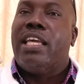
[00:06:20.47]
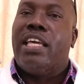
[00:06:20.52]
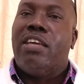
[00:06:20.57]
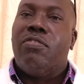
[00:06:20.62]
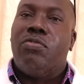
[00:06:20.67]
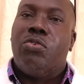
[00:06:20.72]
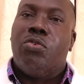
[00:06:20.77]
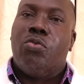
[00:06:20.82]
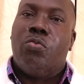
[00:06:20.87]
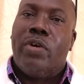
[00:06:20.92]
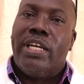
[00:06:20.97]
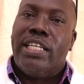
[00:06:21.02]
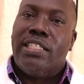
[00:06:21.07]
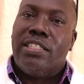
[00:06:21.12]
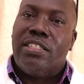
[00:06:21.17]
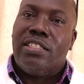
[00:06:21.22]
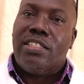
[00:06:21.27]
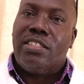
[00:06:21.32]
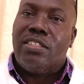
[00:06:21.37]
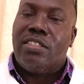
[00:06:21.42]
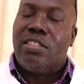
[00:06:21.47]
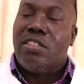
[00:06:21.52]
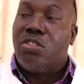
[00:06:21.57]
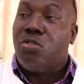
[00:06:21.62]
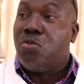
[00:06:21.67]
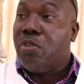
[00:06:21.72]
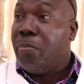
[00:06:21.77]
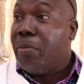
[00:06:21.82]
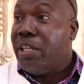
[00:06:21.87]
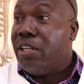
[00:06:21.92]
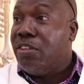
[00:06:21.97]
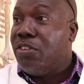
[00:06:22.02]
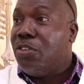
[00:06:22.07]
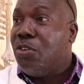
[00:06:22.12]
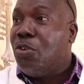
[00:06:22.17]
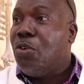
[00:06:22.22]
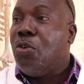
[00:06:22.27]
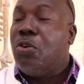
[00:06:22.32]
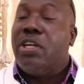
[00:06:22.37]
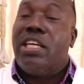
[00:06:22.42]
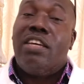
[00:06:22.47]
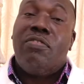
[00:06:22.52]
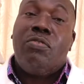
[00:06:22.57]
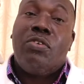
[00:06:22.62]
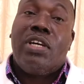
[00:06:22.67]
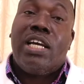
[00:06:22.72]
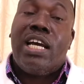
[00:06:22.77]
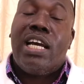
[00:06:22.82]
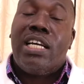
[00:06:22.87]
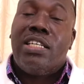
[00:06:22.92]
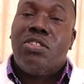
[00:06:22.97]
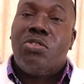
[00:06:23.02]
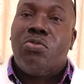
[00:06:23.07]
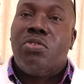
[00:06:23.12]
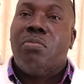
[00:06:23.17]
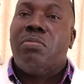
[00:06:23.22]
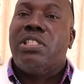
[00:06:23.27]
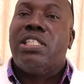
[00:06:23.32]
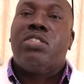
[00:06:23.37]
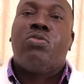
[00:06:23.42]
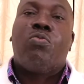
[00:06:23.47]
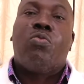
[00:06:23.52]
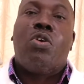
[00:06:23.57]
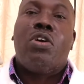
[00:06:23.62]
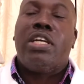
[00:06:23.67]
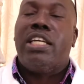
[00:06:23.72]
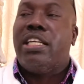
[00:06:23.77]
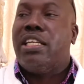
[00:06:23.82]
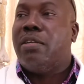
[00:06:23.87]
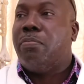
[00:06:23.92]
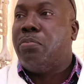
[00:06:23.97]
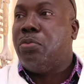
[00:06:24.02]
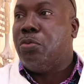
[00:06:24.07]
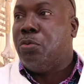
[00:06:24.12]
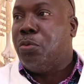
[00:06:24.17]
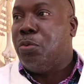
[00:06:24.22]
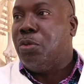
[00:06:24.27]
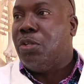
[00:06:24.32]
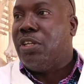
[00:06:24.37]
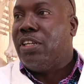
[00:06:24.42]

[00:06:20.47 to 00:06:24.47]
If you went swimming, or if you can't swim, just walk in the pool.